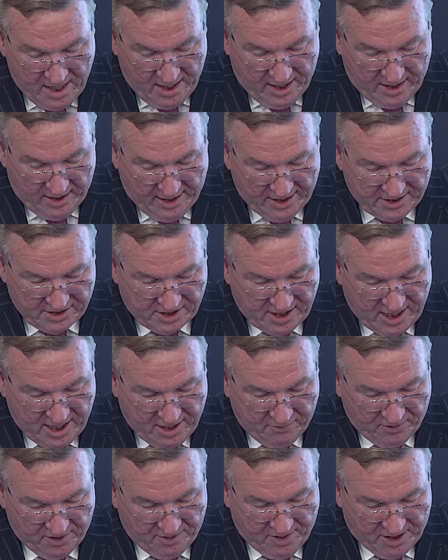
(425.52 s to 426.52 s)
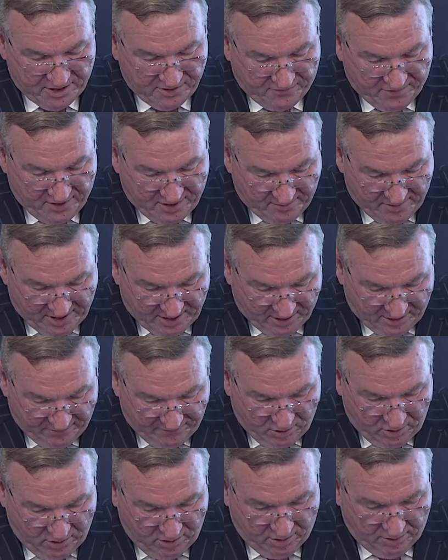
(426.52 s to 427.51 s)
Let's start with the most fundamental of
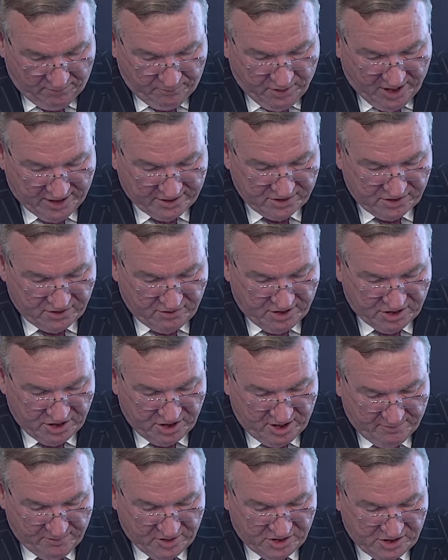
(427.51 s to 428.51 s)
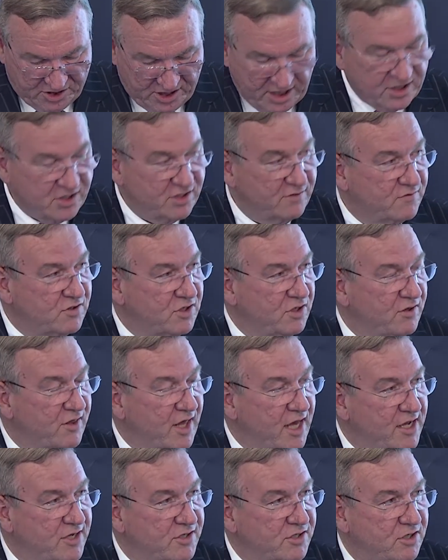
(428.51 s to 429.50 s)
all, practice direction number 6 of
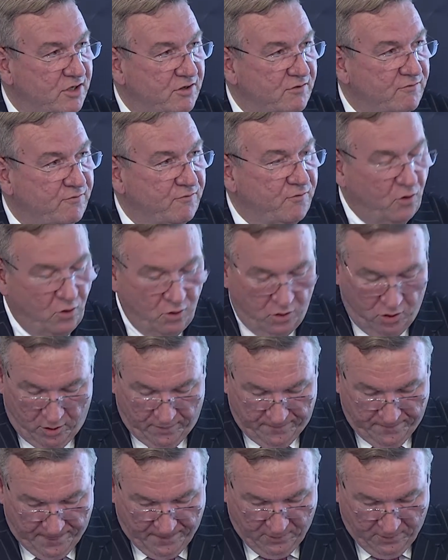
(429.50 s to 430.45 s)
2004,